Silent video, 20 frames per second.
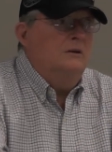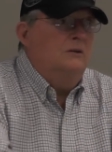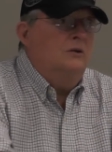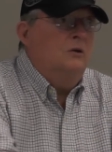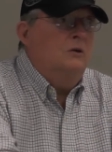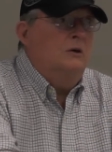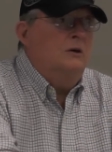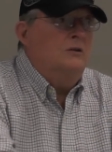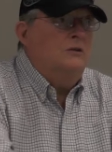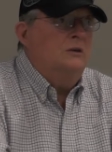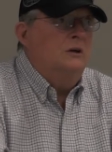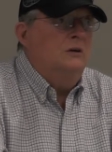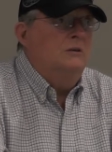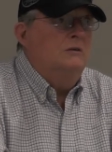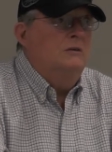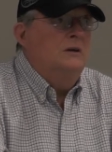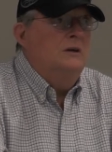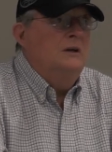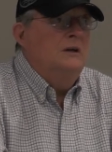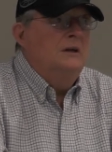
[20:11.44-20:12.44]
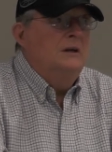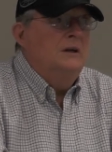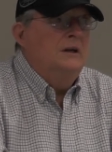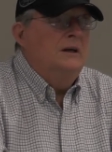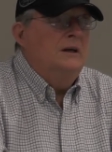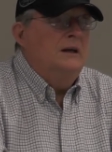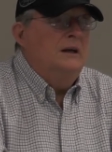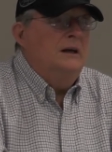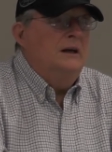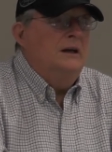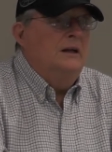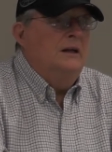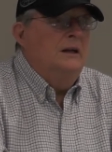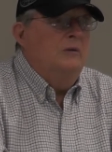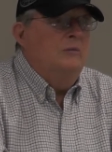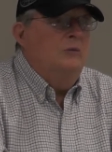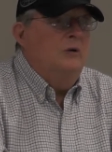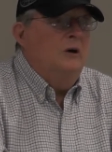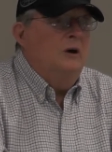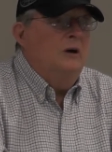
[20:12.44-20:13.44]
torso. And
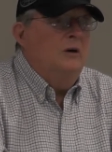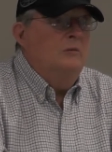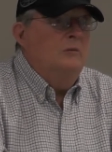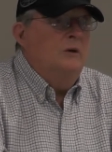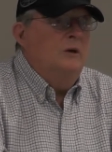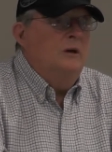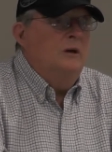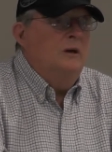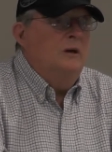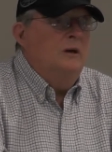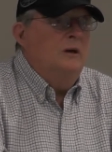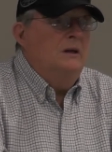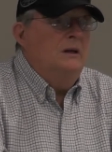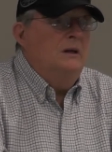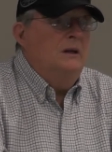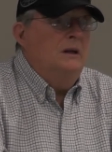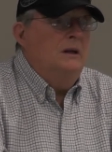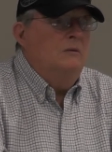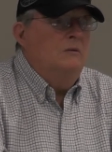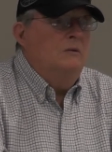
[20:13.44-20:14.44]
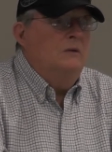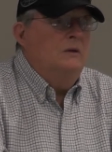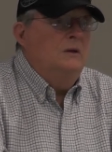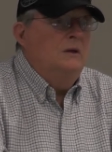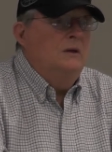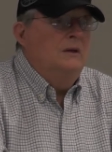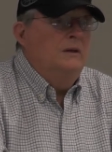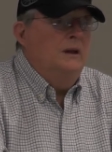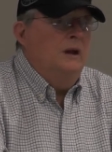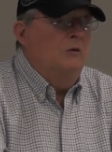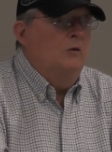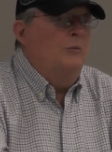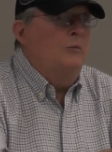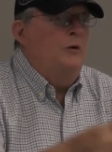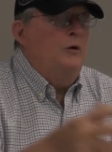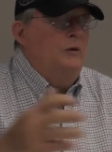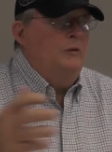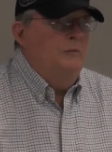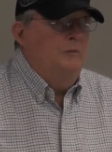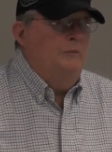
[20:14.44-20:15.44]
they brought him in, and they were
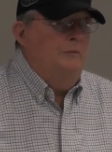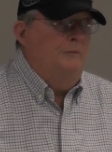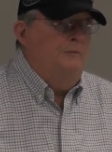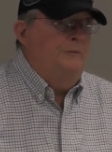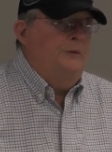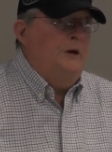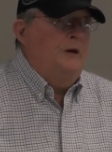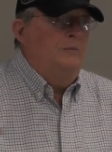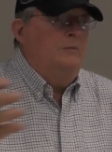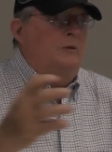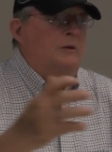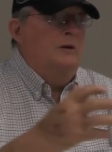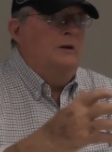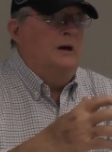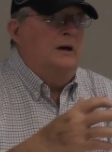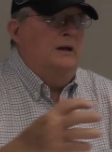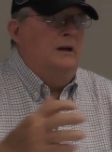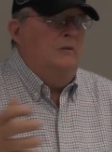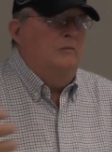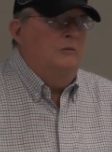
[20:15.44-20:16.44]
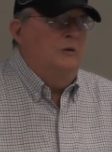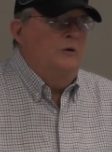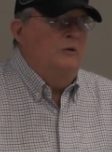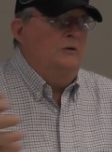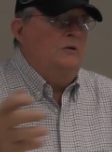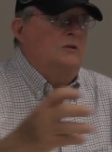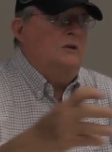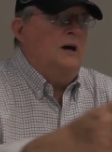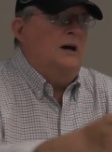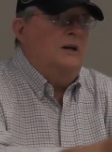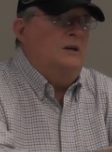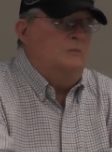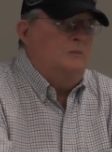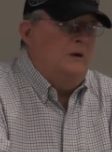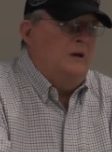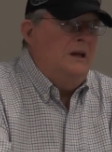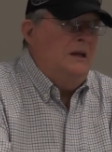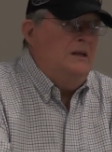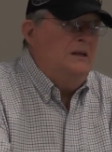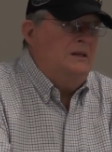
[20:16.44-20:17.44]
putting people on both sides,
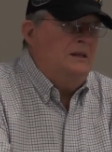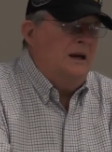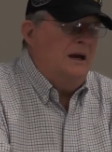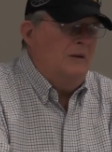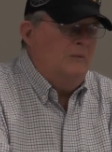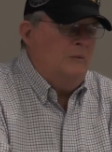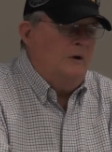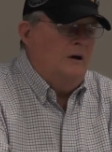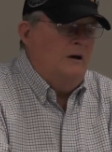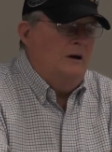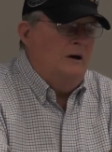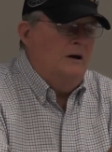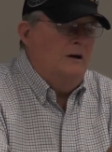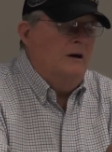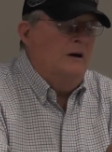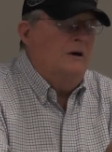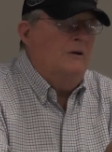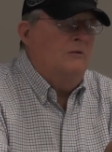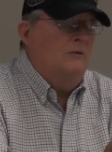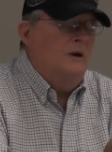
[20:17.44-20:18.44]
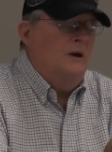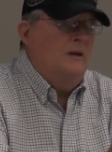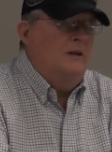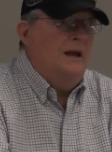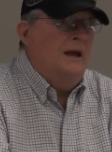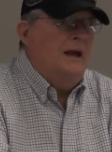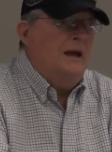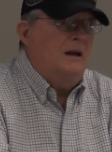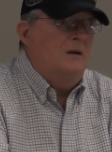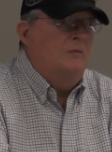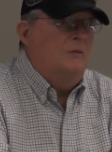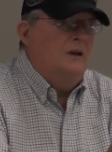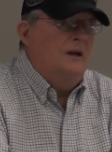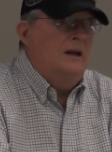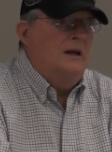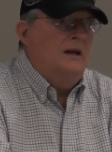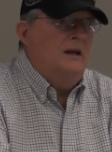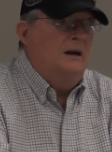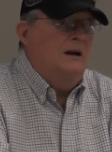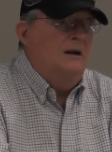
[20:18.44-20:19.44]
but he sat on our radio. They had him
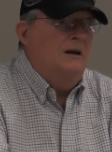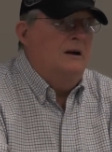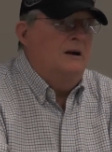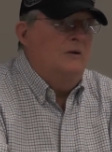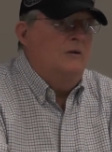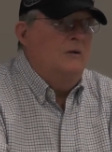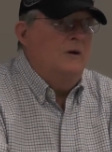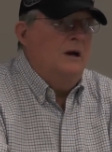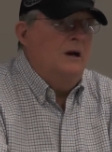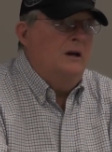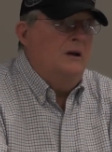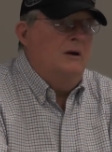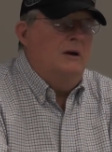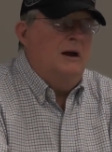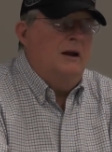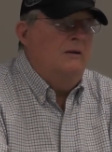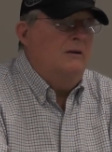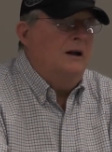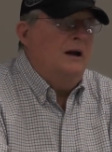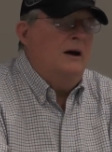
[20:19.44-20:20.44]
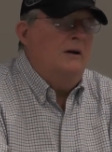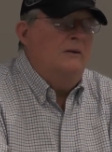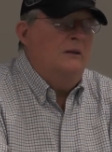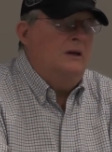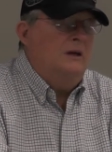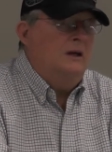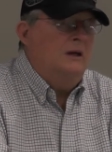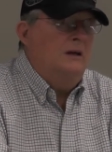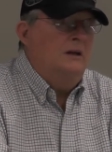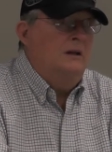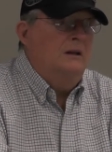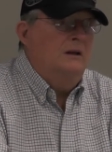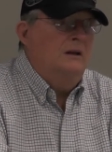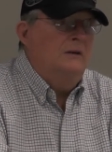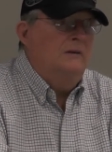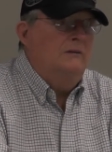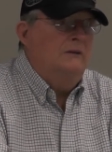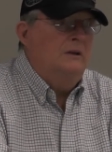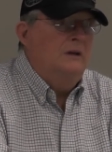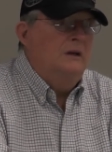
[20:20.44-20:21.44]
laying on our radio. I don't know how the kid
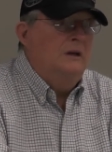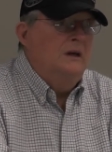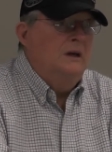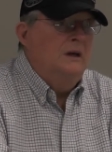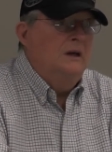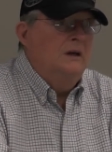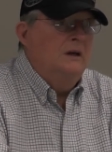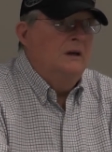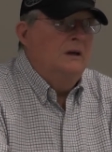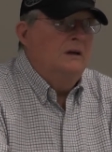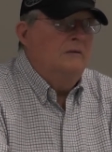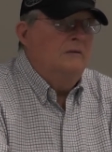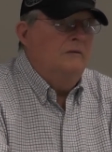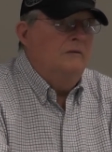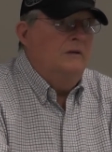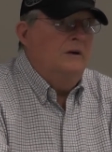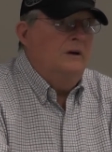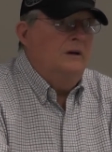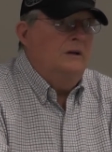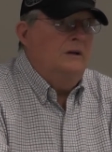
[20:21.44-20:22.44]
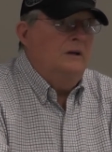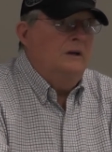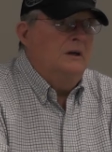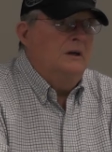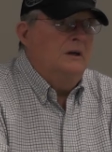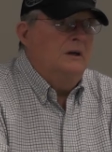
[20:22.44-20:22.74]
lived, but